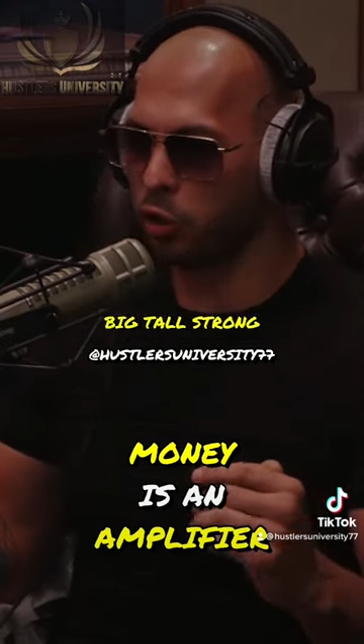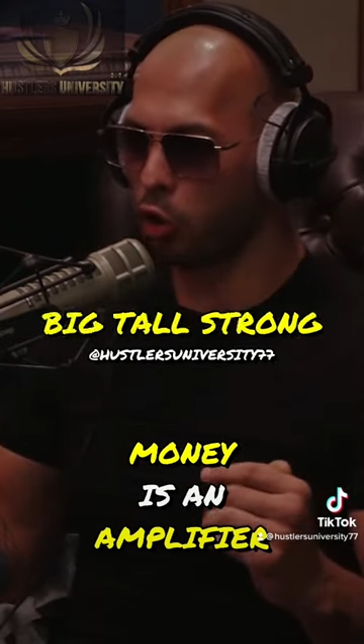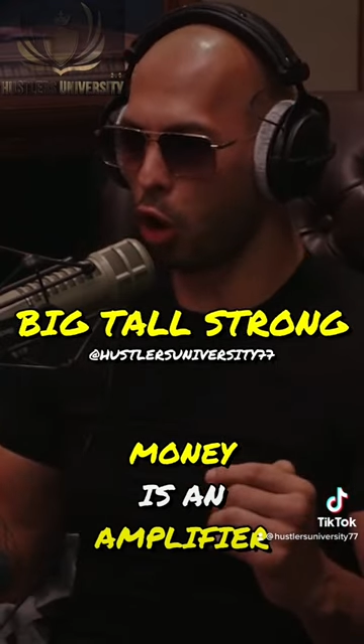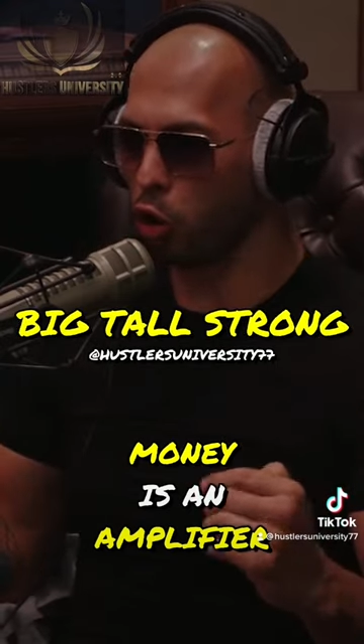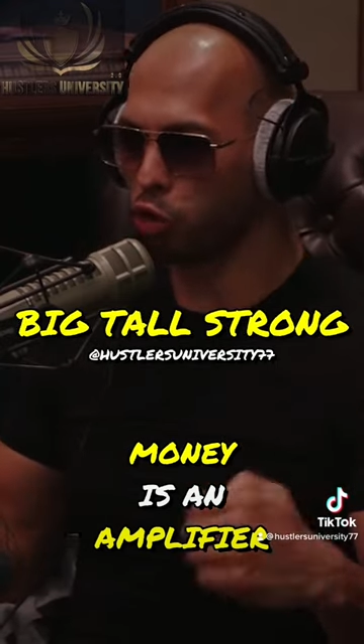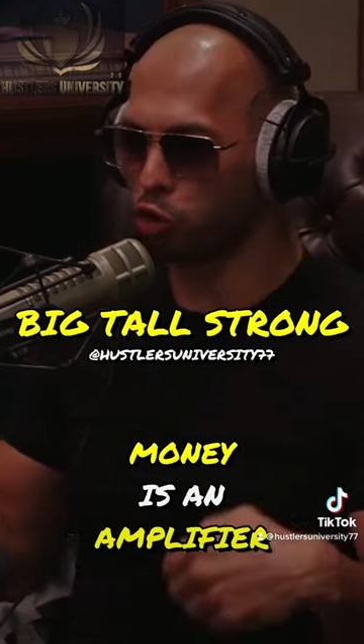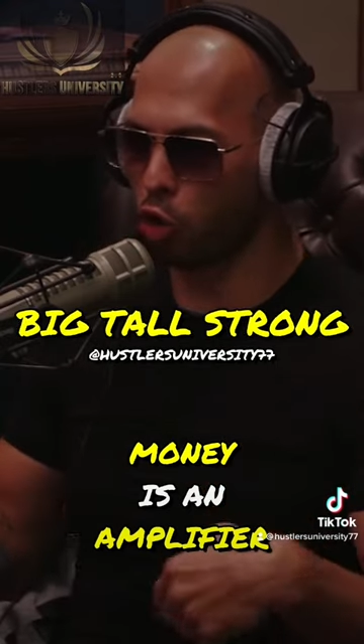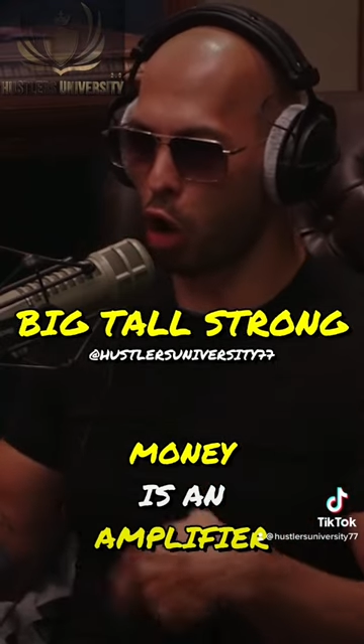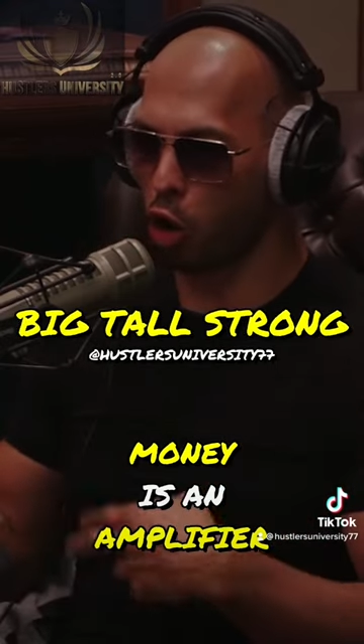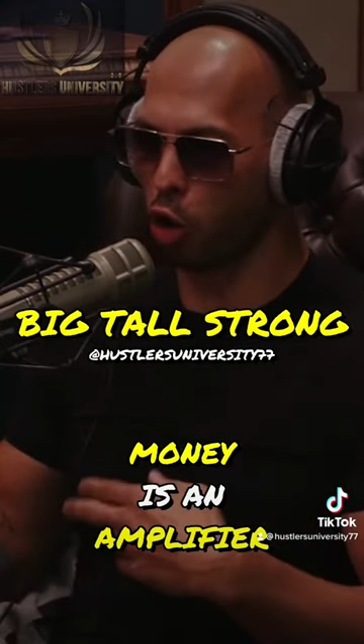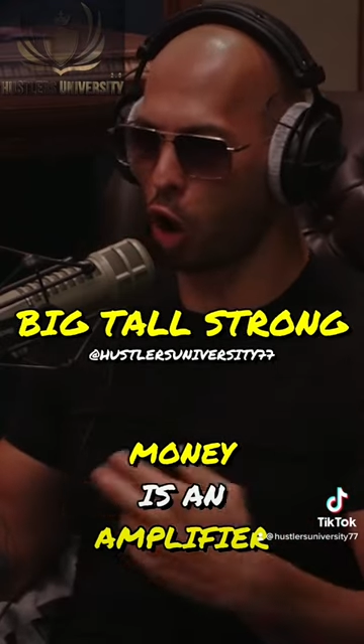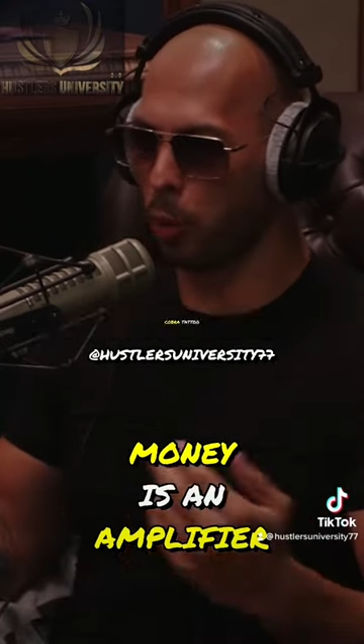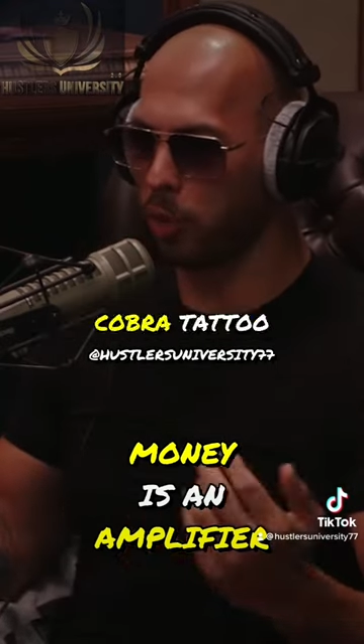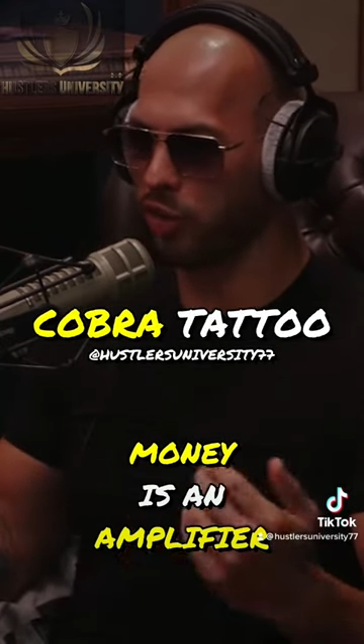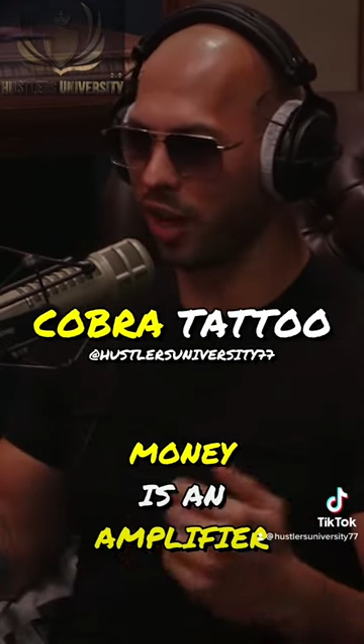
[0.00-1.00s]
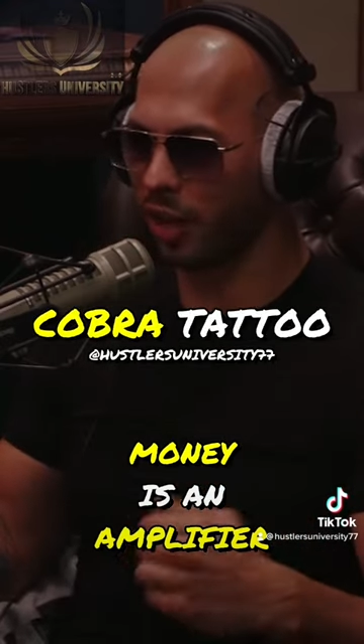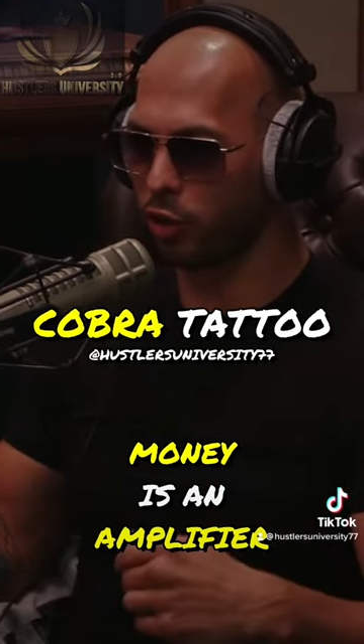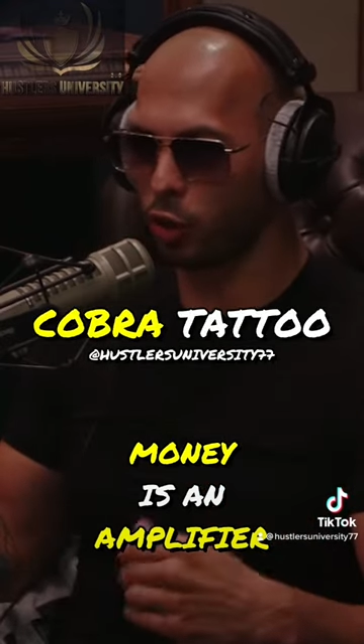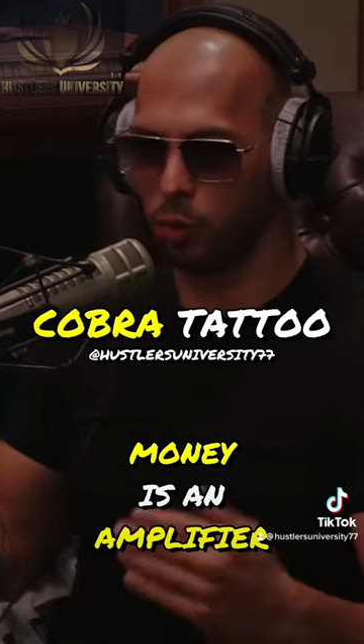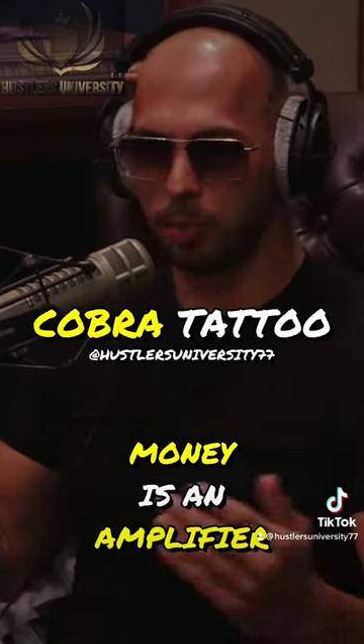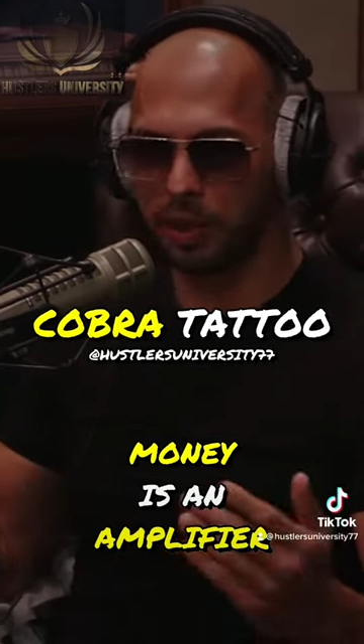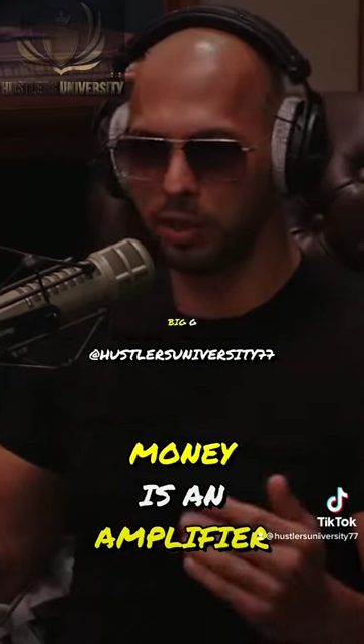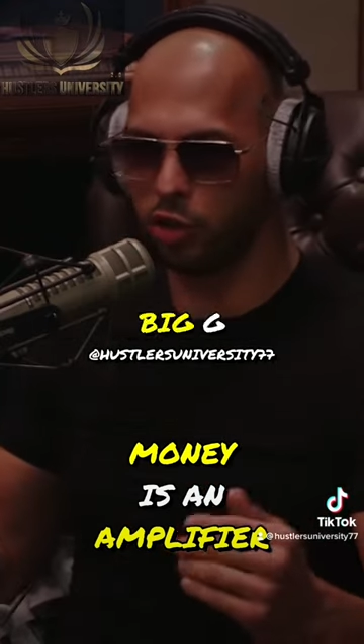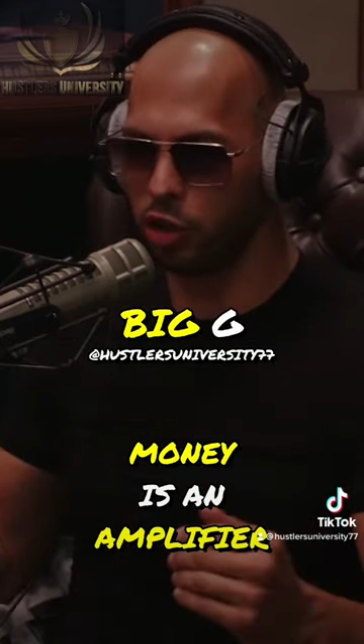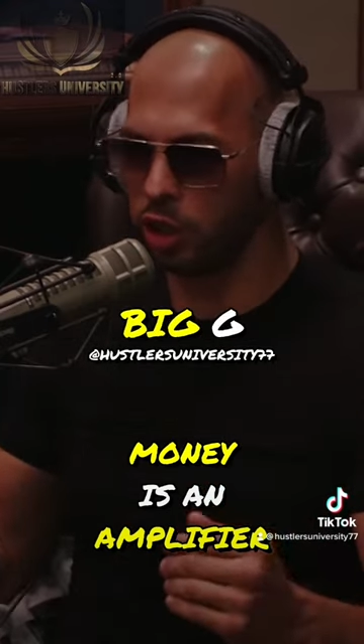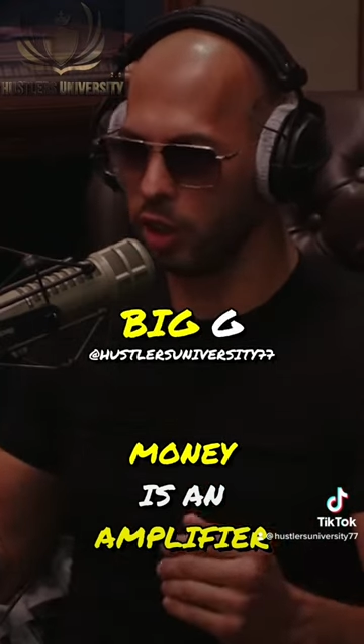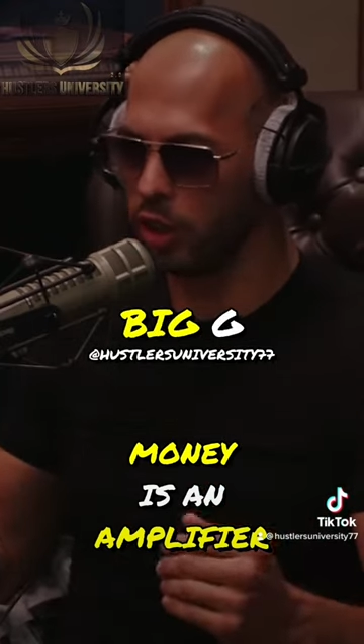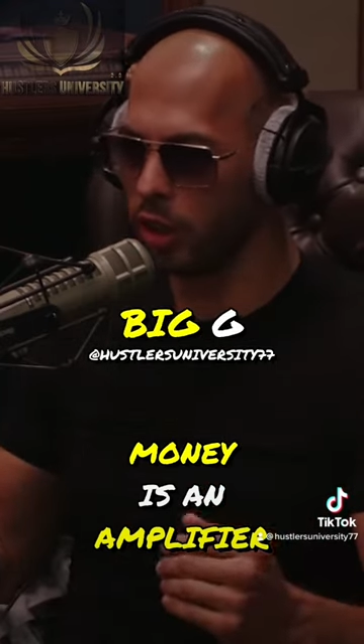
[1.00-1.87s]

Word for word: tall, strong, cobra tattoo, big G,